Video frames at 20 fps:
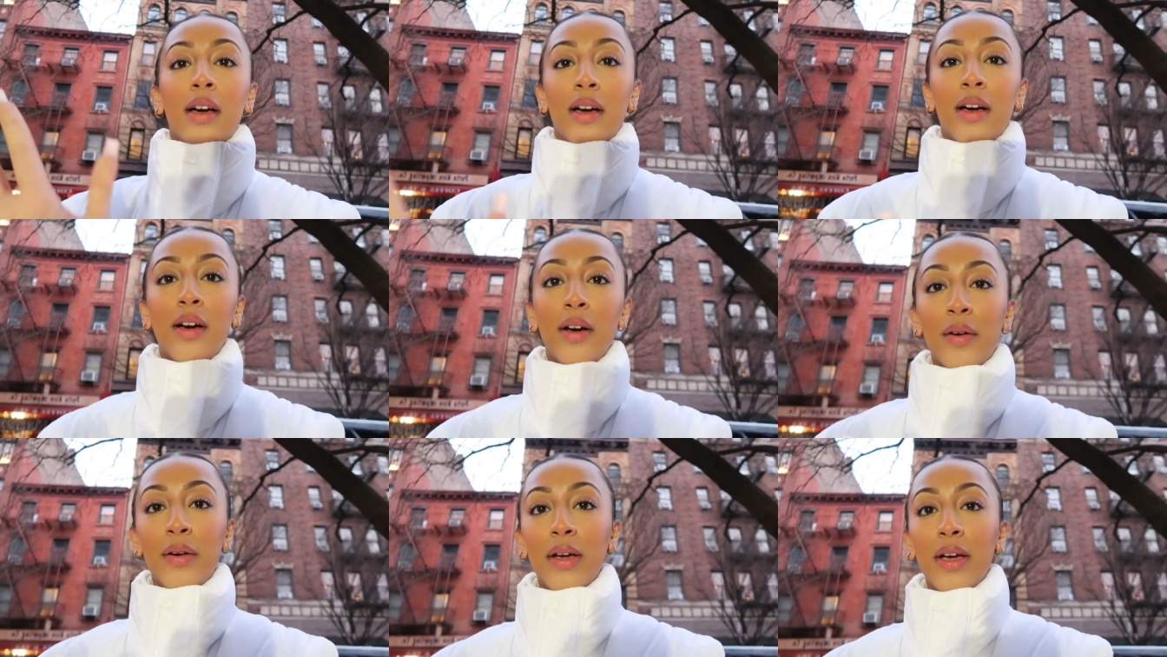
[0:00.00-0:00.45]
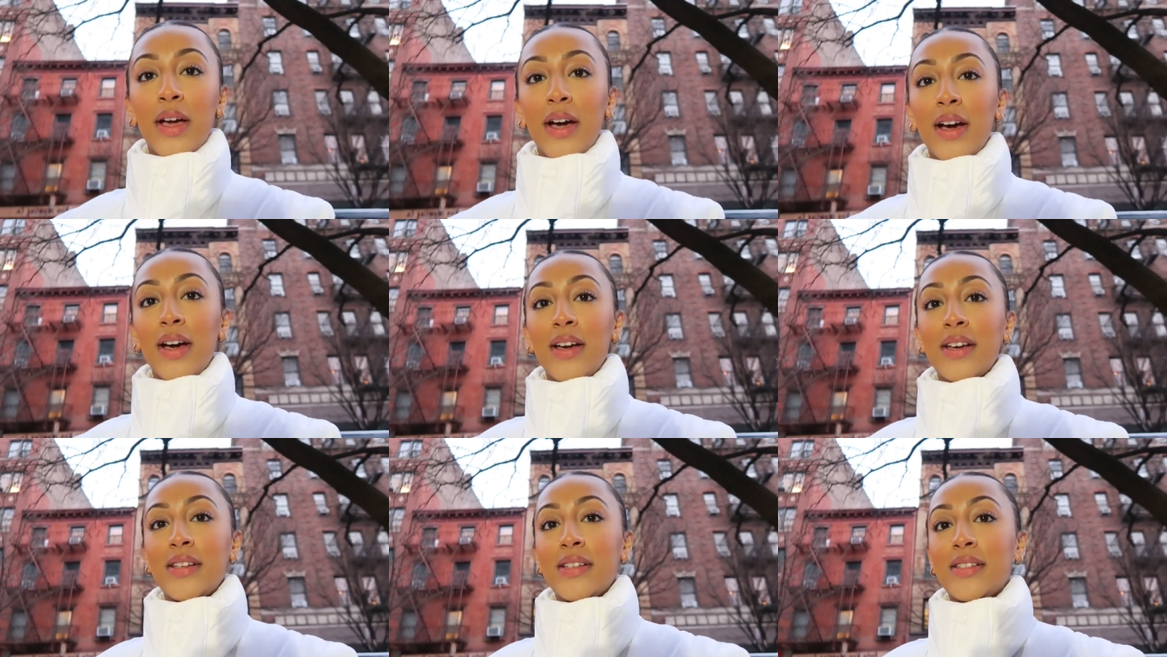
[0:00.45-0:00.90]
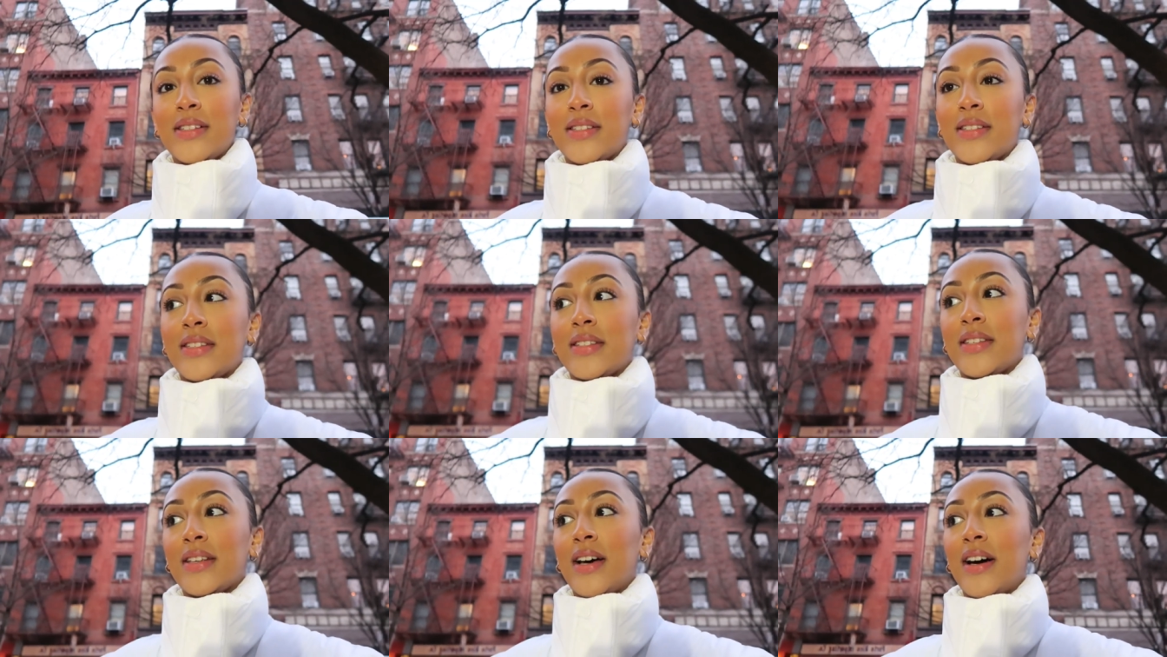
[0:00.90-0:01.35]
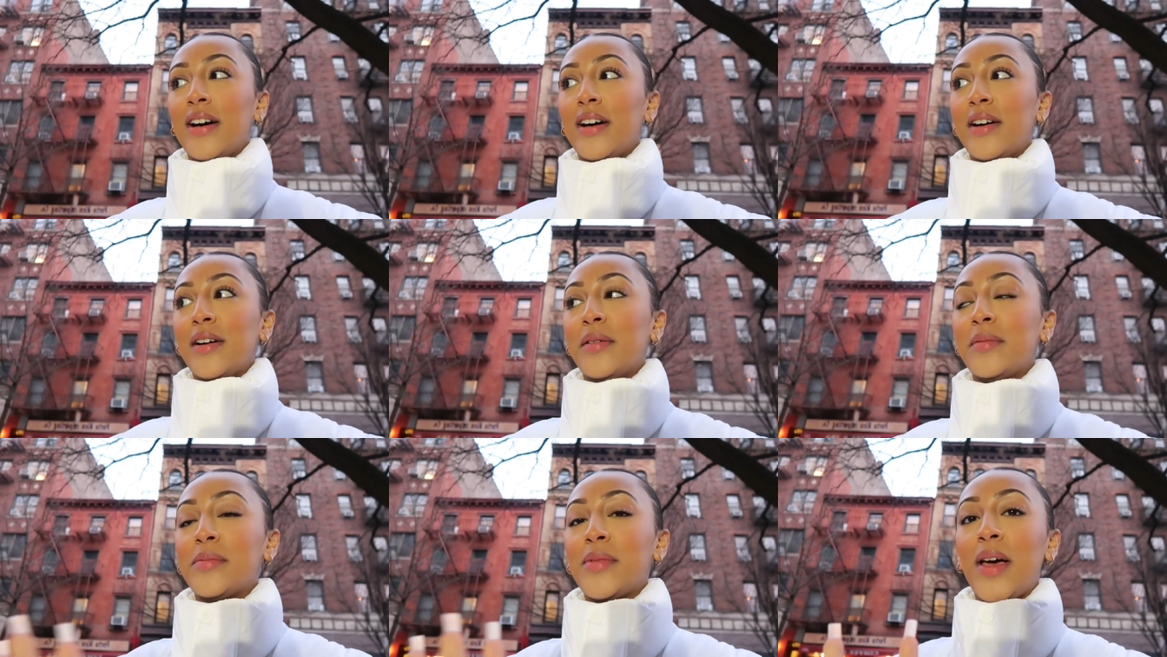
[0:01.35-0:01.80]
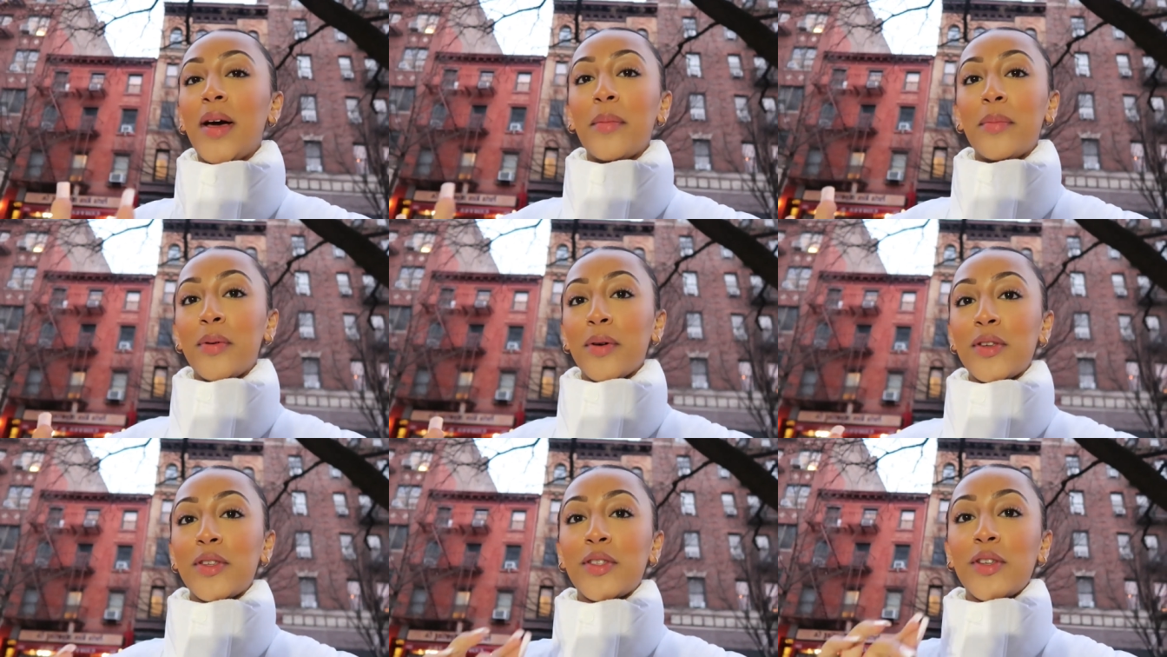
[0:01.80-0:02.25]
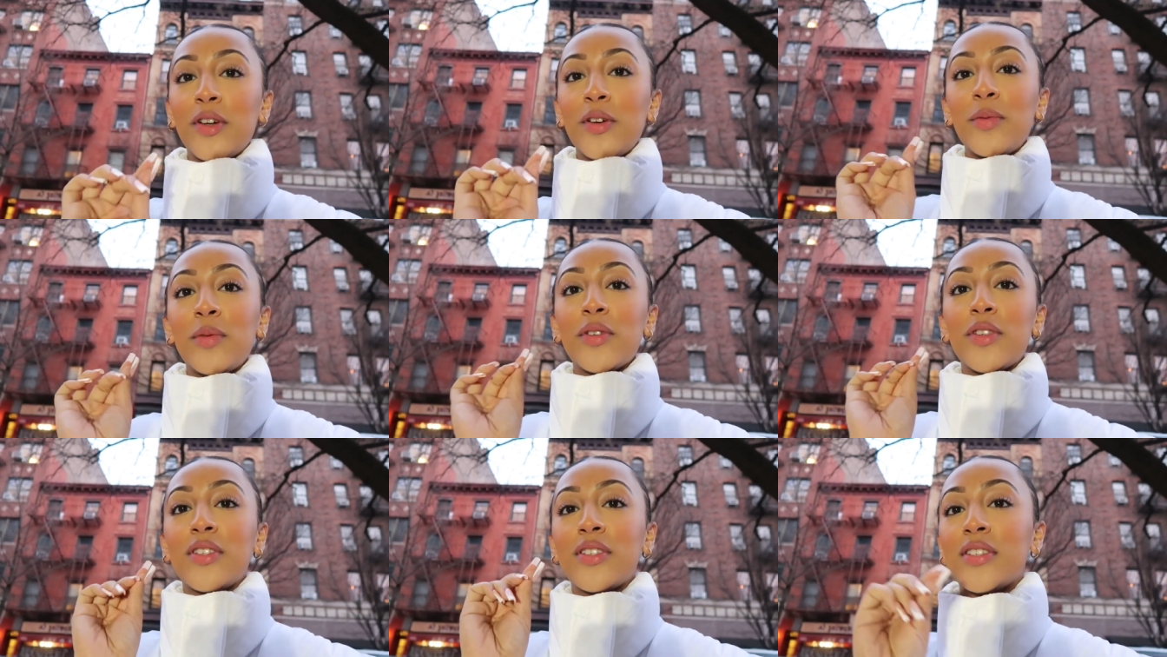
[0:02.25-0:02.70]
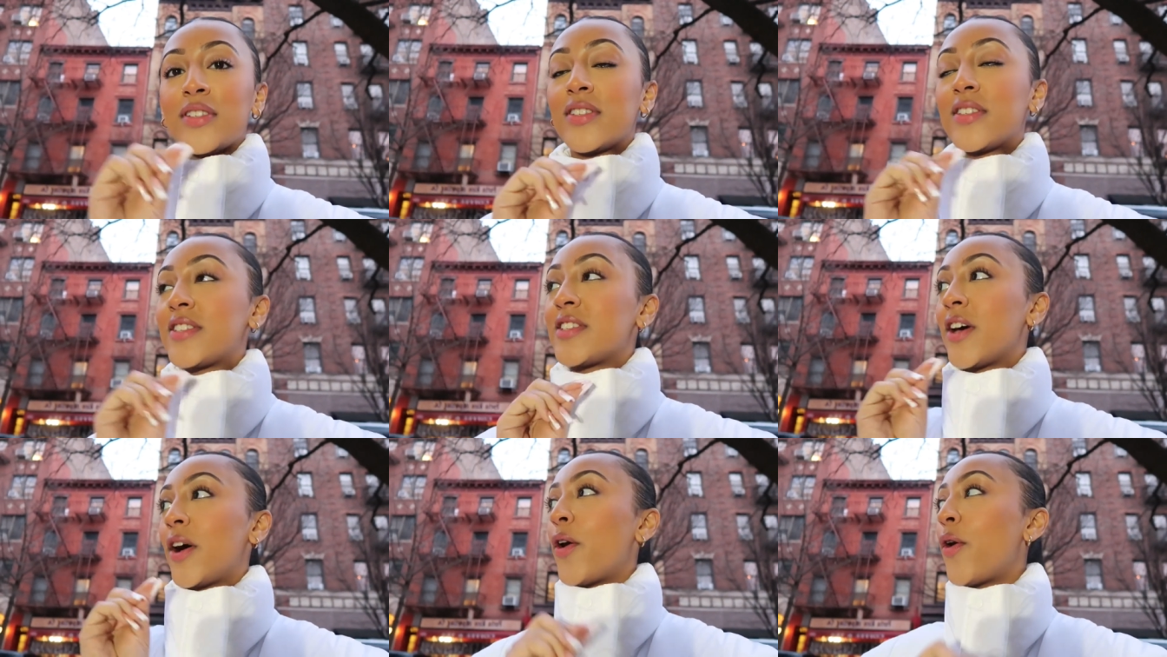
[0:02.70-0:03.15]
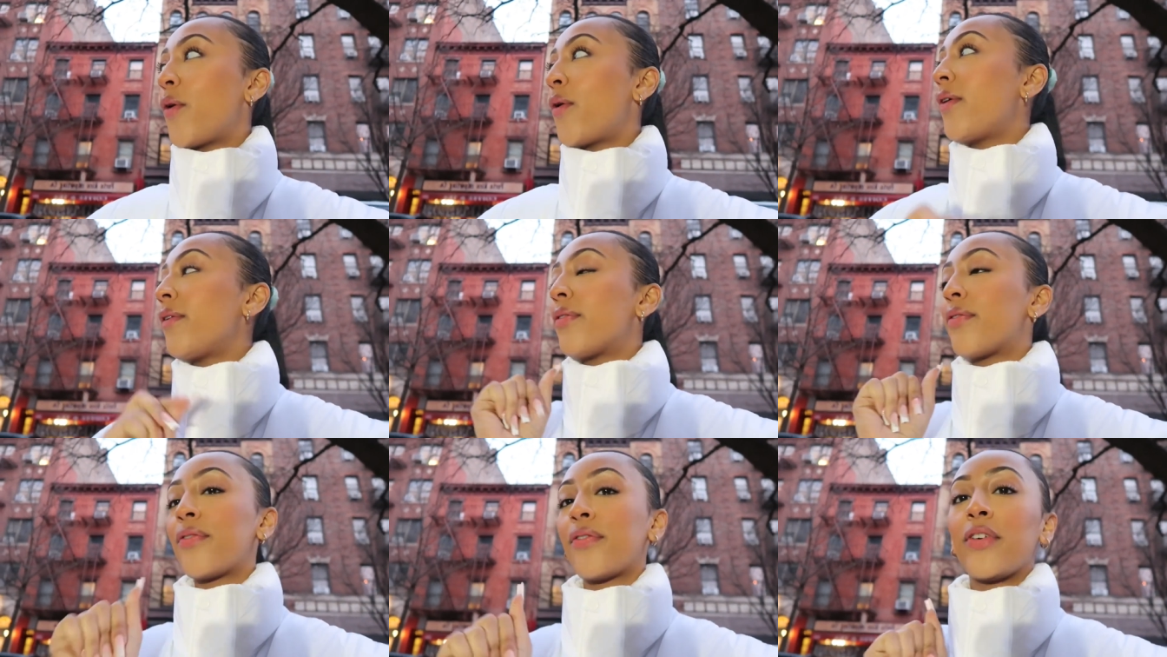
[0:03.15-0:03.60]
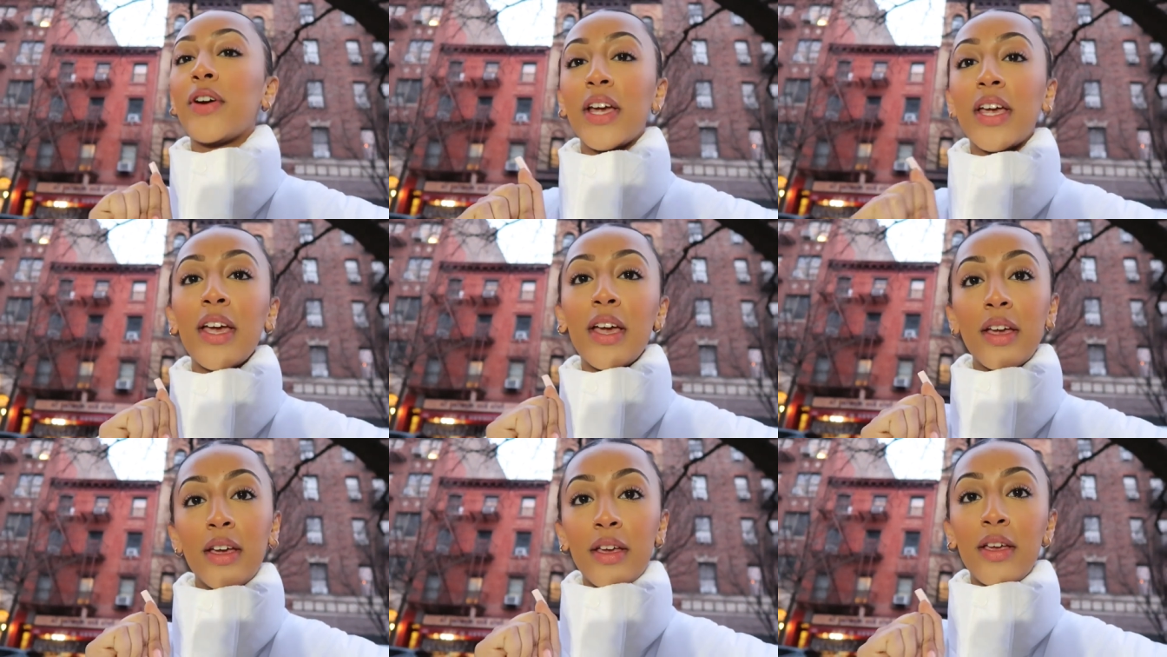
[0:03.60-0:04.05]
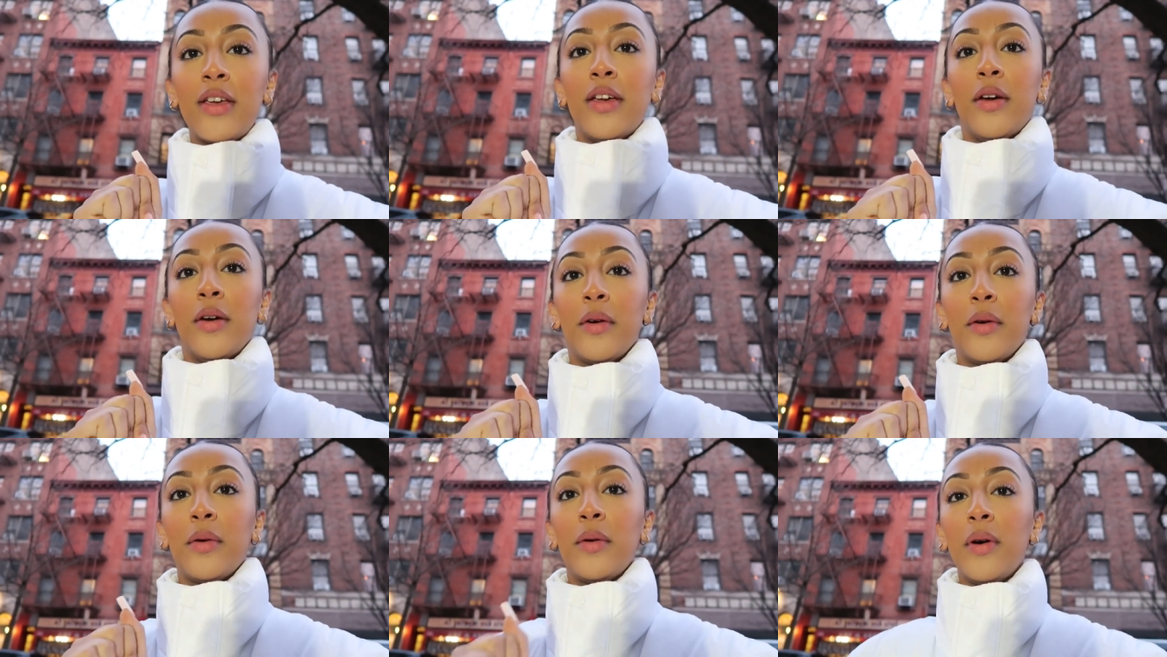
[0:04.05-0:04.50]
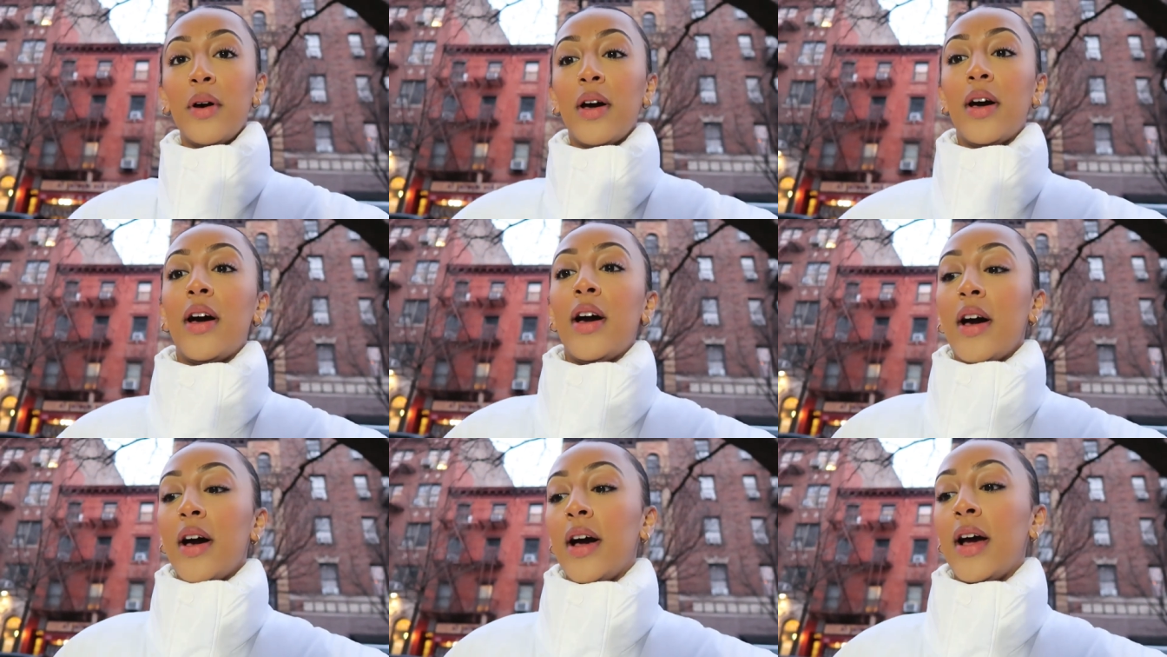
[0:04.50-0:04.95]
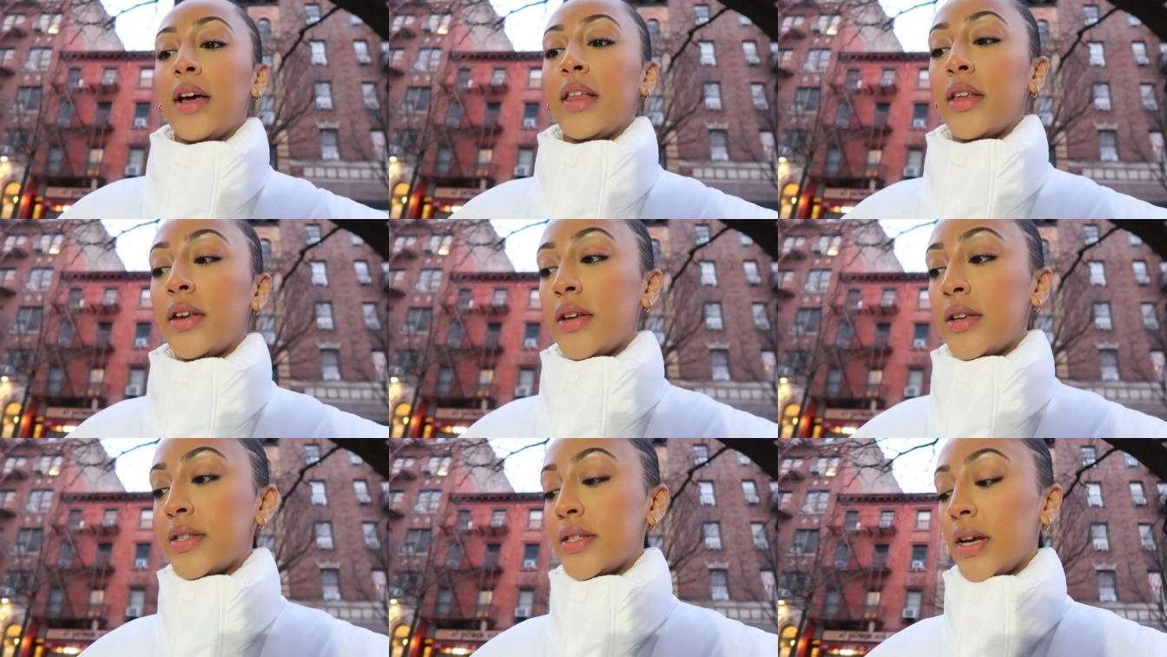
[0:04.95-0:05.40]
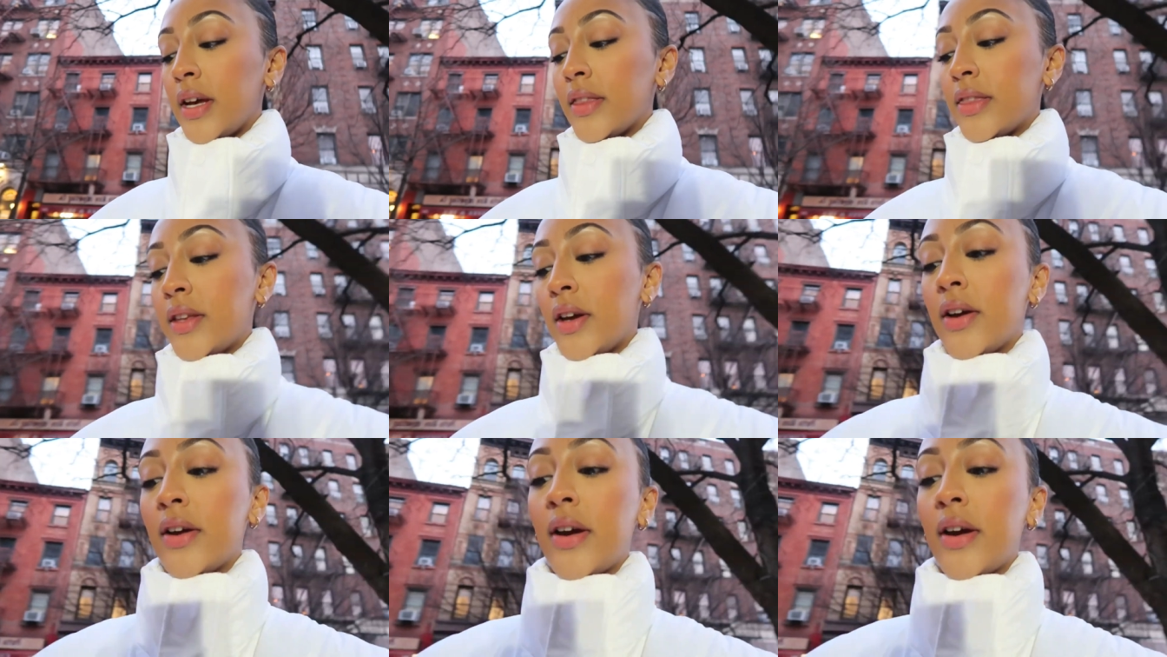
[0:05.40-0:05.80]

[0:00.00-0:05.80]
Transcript: Okay guys, um, that bookstore was so freaking cute. I literally sat there